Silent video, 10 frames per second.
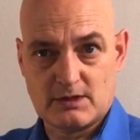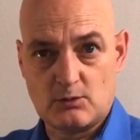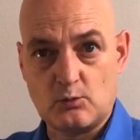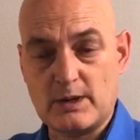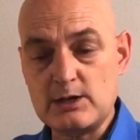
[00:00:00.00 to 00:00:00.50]

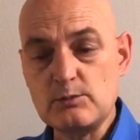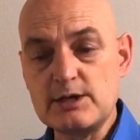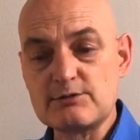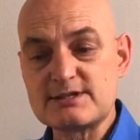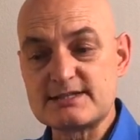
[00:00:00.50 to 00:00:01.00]
When we
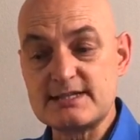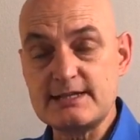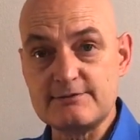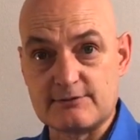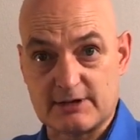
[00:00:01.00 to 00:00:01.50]

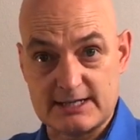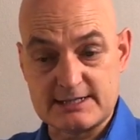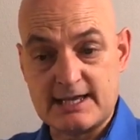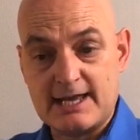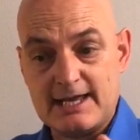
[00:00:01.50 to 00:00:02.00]
receive
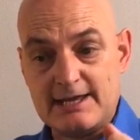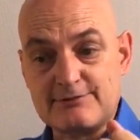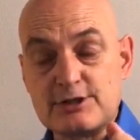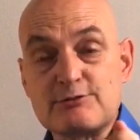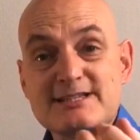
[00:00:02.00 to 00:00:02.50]
grace, if
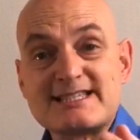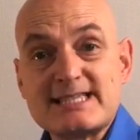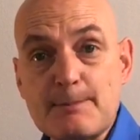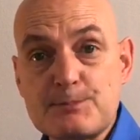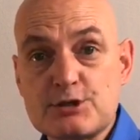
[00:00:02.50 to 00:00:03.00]
the
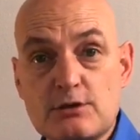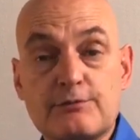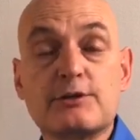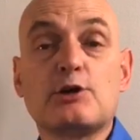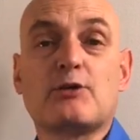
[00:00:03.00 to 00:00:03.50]
reception of
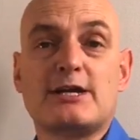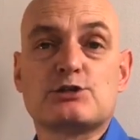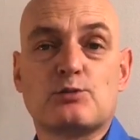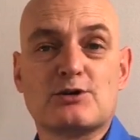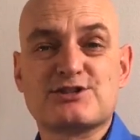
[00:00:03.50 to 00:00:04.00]
the
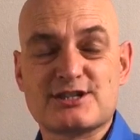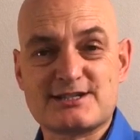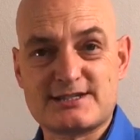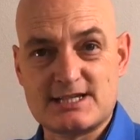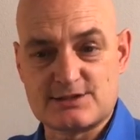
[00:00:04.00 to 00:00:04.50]
grace was
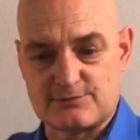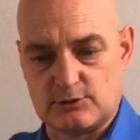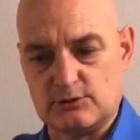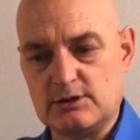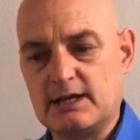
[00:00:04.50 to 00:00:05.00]

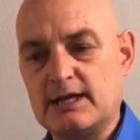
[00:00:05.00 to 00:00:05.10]
successful,